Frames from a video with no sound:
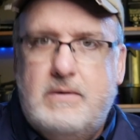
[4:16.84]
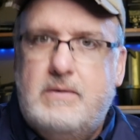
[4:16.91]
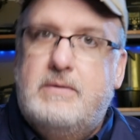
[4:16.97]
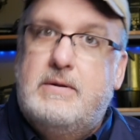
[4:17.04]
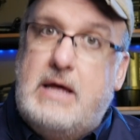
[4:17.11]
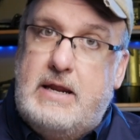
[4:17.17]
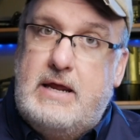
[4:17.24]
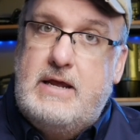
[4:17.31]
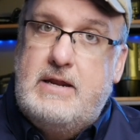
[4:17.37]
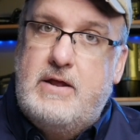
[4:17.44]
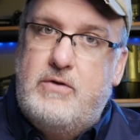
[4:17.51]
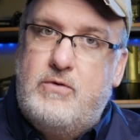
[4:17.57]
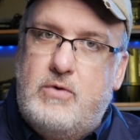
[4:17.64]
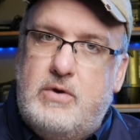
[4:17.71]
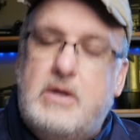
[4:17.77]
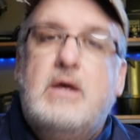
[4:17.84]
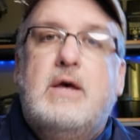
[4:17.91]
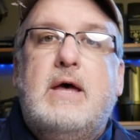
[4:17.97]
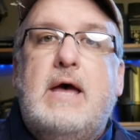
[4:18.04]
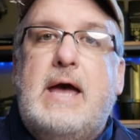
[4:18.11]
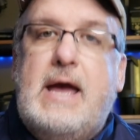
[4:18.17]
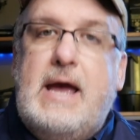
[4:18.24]
not 800,
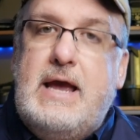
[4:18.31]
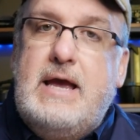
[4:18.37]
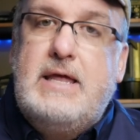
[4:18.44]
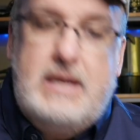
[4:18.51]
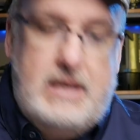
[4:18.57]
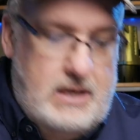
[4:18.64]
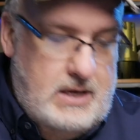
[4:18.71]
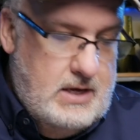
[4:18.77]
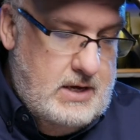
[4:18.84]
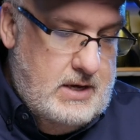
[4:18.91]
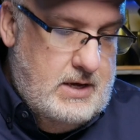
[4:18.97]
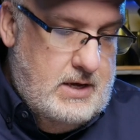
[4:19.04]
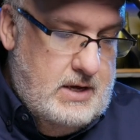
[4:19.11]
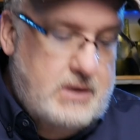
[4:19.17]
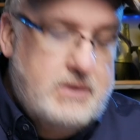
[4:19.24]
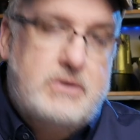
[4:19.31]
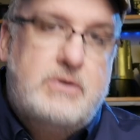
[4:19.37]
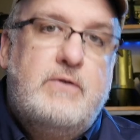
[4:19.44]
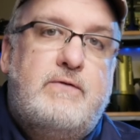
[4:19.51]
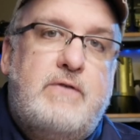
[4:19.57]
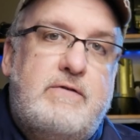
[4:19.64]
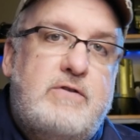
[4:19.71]
80
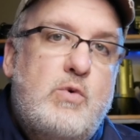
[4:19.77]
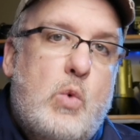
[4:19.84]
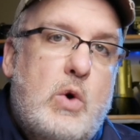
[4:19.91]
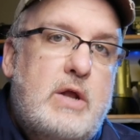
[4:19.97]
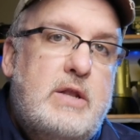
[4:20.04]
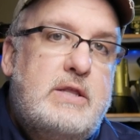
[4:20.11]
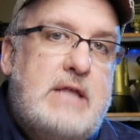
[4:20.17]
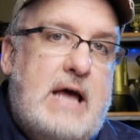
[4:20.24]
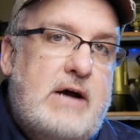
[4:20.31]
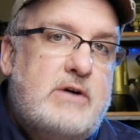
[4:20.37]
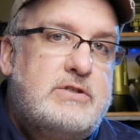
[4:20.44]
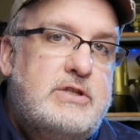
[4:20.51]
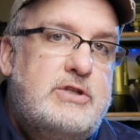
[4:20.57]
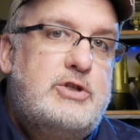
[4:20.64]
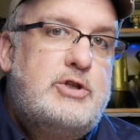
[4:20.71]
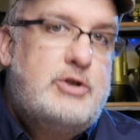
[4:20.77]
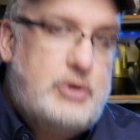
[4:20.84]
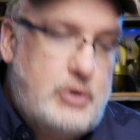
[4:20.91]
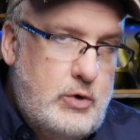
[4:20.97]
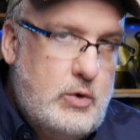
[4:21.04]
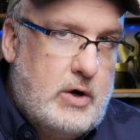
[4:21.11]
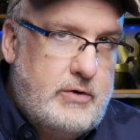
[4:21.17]
to
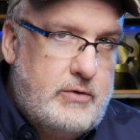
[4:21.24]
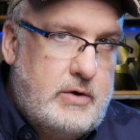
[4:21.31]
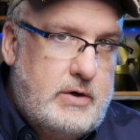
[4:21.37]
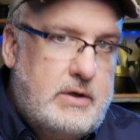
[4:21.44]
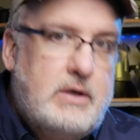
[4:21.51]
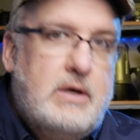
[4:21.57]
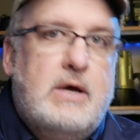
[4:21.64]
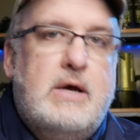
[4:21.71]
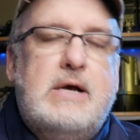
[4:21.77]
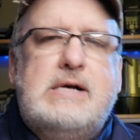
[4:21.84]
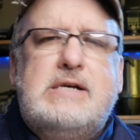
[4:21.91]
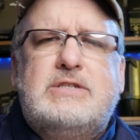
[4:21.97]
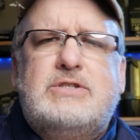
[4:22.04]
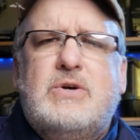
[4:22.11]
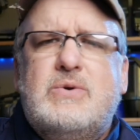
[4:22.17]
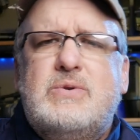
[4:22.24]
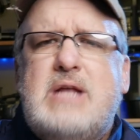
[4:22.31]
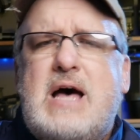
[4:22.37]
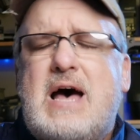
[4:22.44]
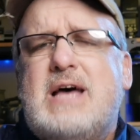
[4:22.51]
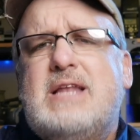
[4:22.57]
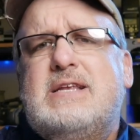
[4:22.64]
51,200. So
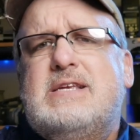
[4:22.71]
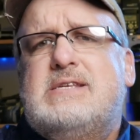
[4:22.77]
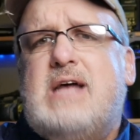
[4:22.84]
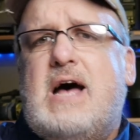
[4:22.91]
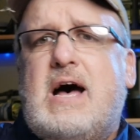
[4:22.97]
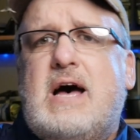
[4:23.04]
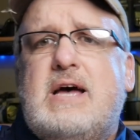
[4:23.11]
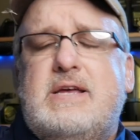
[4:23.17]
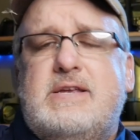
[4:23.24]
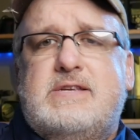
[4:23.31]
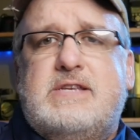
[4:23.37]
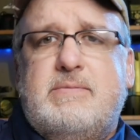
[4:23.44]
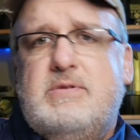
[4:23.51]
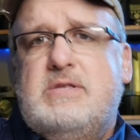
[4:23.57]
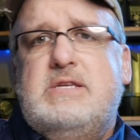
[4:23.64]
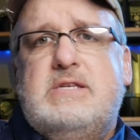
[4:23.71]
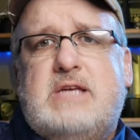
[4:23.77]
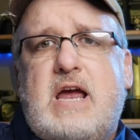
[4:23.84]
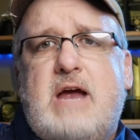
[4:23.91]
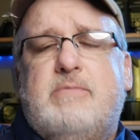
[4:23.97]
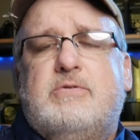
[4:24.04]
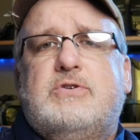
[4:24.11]
not as high as some of these
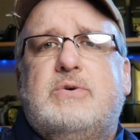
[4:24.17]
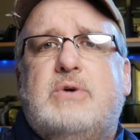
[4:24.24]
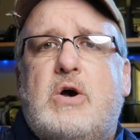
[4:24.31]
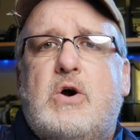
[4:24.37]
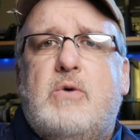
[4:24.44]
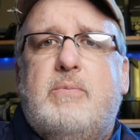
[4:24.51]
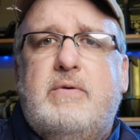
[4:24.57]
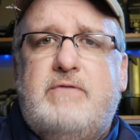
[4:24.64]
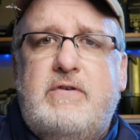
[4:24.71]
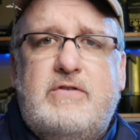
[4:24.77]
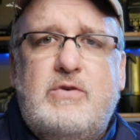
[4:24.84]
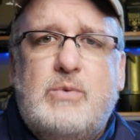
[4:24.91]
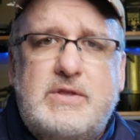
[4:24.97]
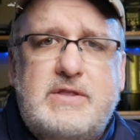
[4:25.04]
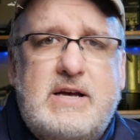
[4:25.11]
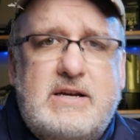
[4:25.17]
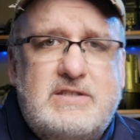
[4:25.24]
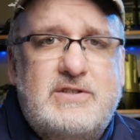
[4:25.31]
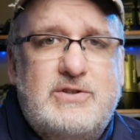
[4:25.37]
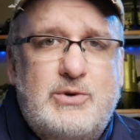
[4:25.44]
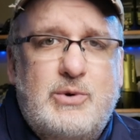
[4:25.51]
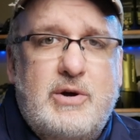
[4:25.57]
cameras will go, but
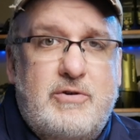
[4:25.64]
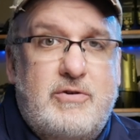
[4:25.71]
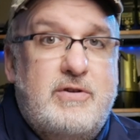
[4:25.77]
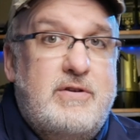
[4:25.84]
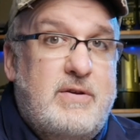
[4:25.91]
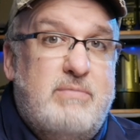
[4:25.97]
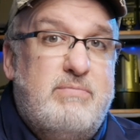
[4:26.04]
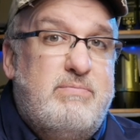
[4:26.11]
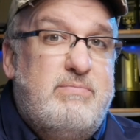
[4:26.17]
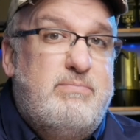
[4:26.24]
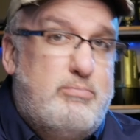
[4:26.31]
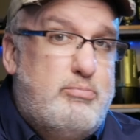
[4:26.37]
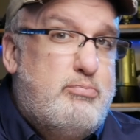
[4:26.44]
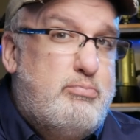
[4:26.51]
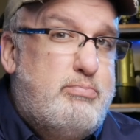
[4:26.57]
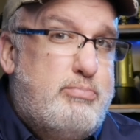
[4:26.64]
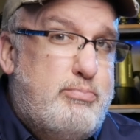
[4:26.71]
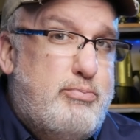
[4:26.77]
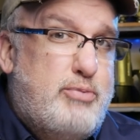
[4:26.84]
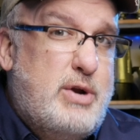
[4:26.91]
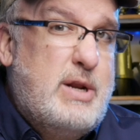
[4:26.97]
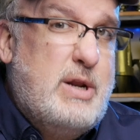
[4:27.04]
51,200 is
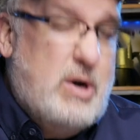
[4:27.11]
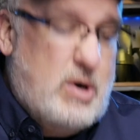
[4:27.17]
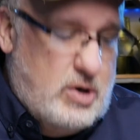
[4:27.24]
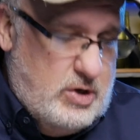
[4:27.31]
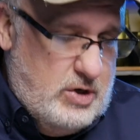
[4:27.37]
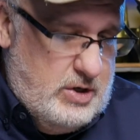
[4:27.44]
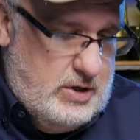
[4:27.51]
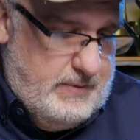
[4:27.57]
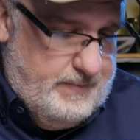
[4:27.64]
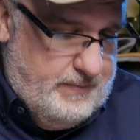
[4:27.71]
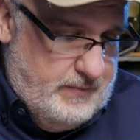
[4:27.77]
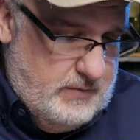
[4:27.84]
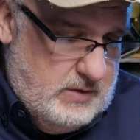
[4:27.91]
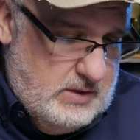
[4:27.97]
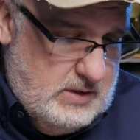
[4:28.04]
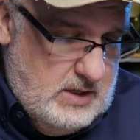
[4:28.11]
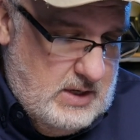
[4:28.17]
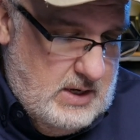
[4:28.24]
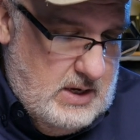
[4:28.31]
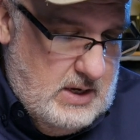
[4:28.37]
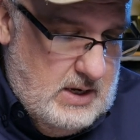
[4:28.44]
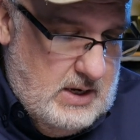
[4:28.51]
pretty darn good.
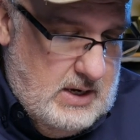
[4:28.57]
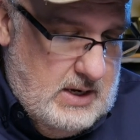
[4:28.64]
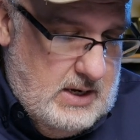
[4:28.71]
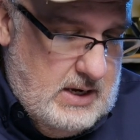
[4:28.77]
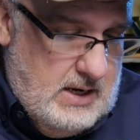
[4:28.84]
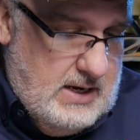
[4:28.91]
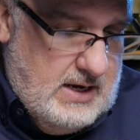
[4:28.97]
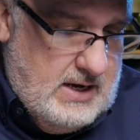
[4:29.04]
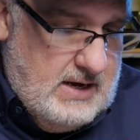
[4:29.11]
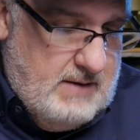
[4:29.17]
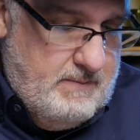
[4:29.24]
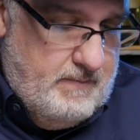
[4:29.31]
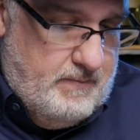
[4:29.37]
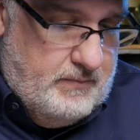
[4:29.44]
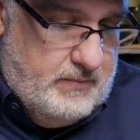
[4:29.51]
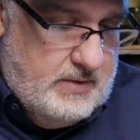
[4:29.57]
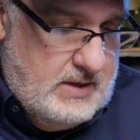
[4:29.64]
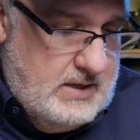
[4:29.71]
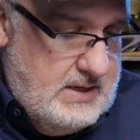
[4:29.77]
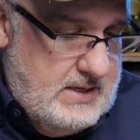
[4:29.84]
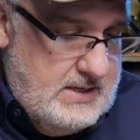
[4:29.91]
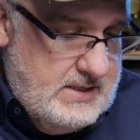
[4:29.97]

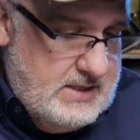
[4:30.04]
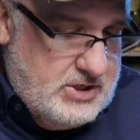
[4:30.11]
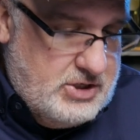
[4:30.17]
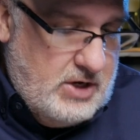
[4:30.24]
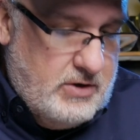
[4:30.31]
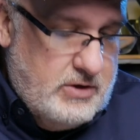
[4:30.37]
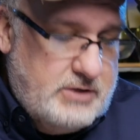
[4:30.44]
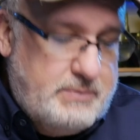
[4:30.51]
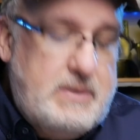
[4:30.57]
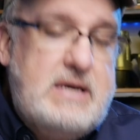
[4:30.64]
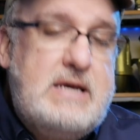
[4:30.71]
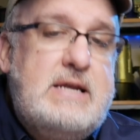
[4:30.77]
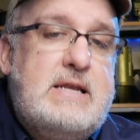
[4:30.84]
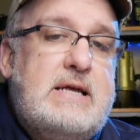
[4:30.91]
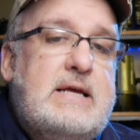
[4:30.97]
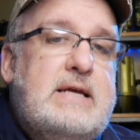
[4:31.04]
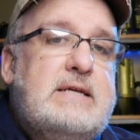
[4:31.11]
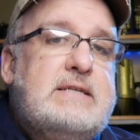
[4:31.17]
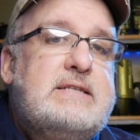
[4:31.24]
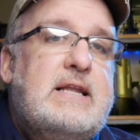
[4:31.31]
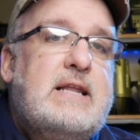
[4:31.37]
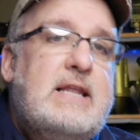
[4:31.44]
The shutter speed
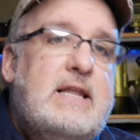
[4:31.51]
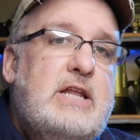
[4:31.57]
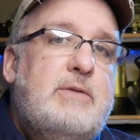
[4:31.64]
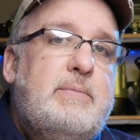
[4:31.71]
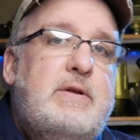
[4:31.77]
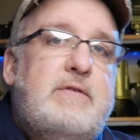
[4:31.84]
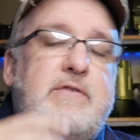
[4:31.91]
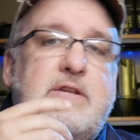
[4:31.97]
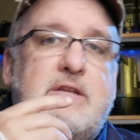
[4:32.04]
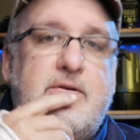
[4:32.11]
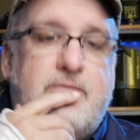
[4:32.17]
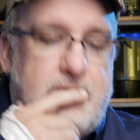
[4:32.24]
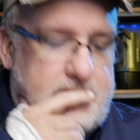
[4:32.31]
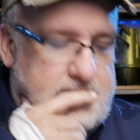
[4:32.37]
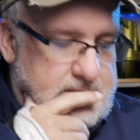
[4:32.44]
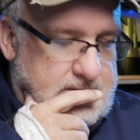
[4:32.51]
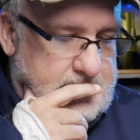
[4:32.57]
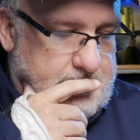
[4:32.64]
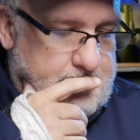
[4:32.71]
is a little bit of a different.